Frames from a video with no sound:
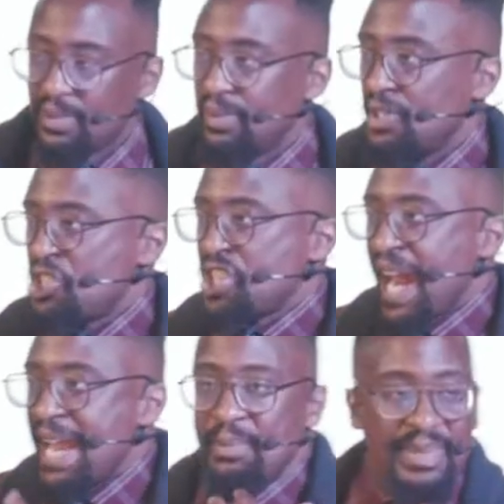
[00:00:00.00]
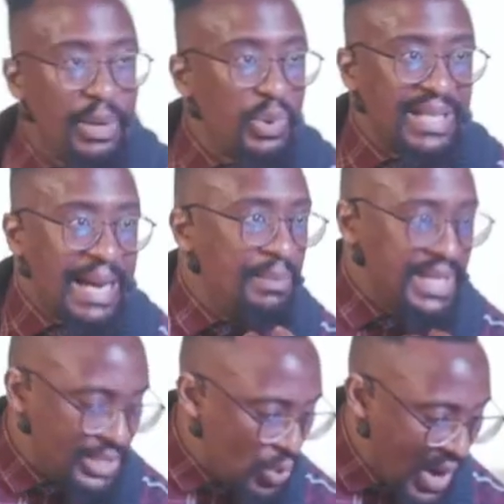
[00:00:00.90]
shame that would come
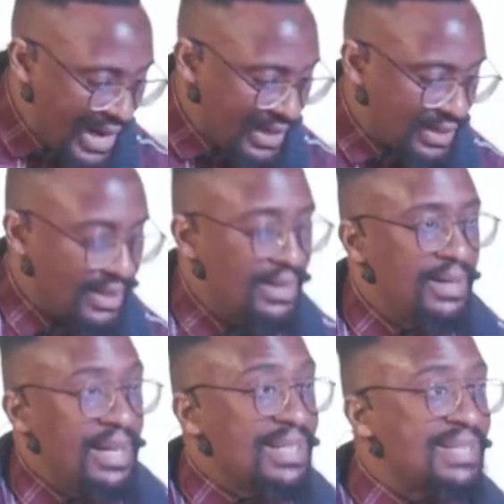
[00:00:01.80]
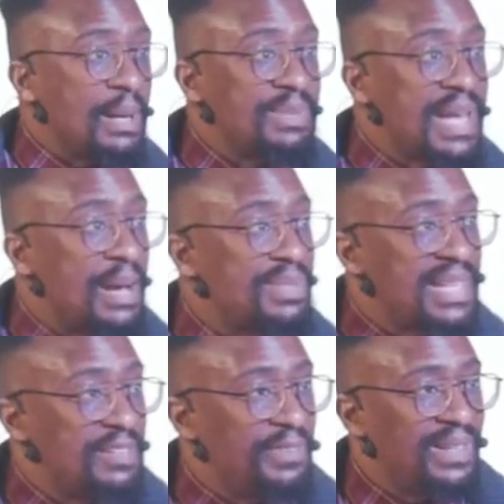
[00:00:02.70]
his way, sometimes
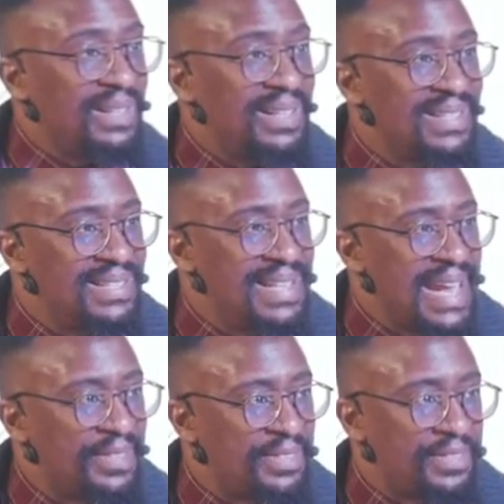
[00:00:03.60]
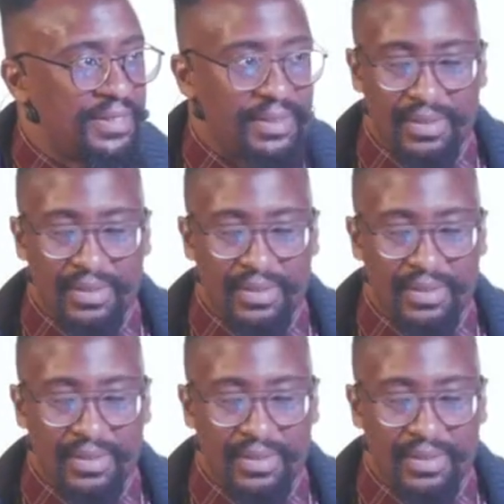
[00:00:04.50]
even death.